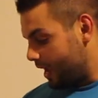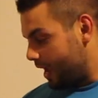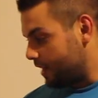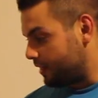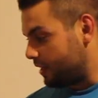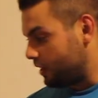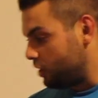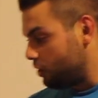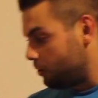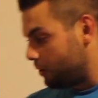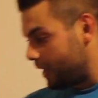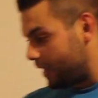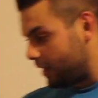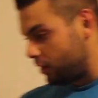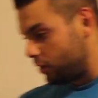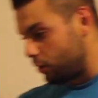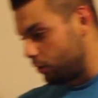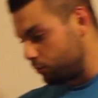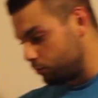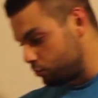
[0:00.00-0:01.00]
and that you get
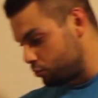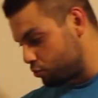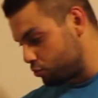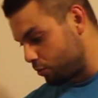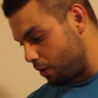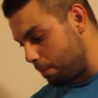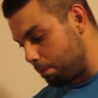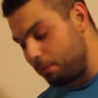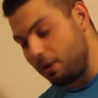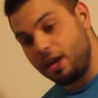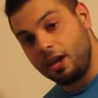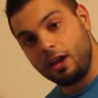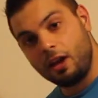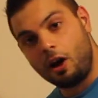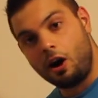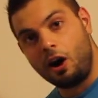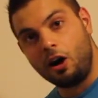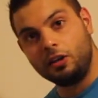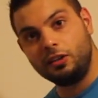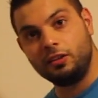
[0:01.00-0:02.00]
no
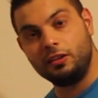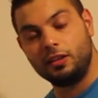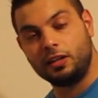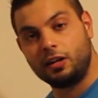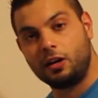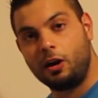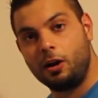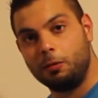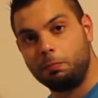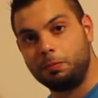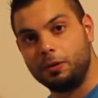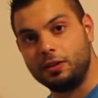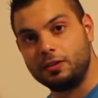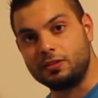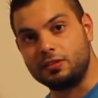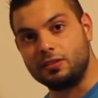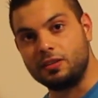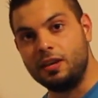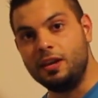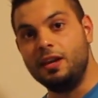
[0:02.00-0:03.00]
dripping onto the
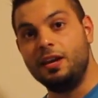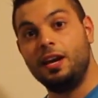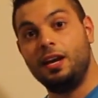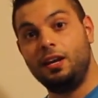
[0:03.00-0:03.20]
carpets.